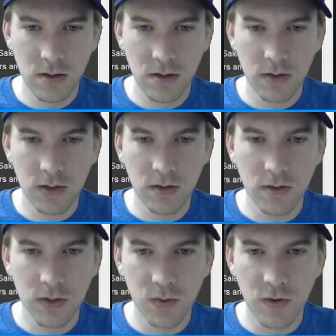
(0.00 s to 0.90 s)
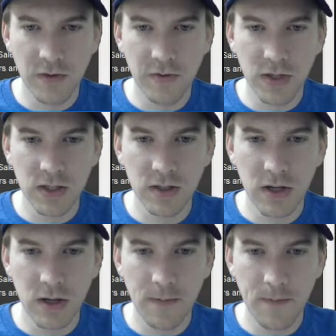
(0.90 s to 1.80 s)
So it's worth fixing
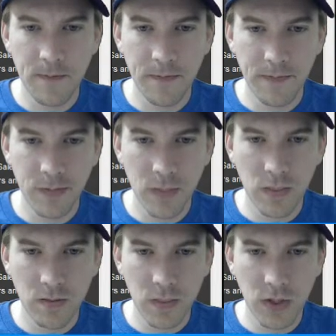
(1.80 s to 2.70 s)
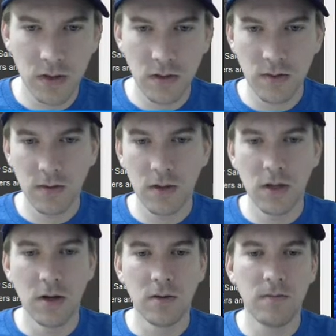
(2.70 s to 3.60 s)
that.
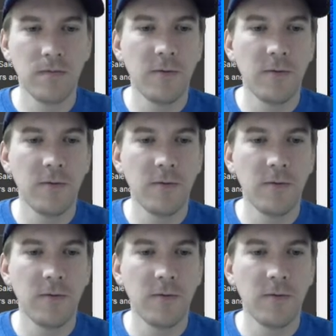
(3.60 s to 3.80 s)
You know,